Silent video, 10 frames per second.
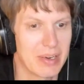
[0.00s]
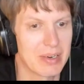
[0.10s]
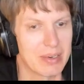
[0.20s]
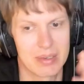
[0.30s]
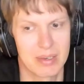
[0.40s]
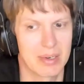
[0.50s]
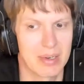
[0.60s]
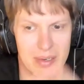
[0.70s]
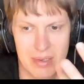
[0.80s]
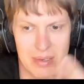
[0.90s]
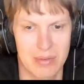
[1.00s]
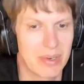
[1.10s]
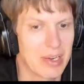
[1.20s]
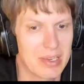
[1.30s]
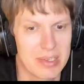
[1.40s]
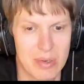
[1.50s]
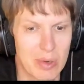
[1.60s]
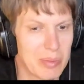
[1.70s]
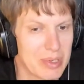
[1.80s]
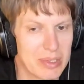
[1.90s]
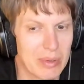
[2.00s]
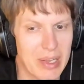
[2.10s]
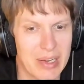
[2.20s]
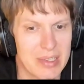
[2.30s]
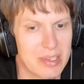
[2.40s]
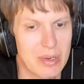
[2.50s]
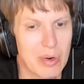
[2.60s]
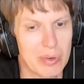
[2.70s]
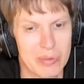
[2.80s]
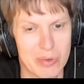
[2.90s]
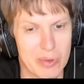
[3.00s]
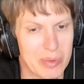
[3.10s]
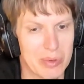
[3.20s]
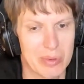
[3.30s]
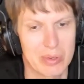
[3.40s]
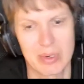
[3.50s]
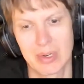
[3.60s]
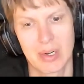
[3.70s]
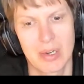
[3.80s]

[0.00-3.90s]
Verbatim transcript: where uh, there is almost no latency going from your,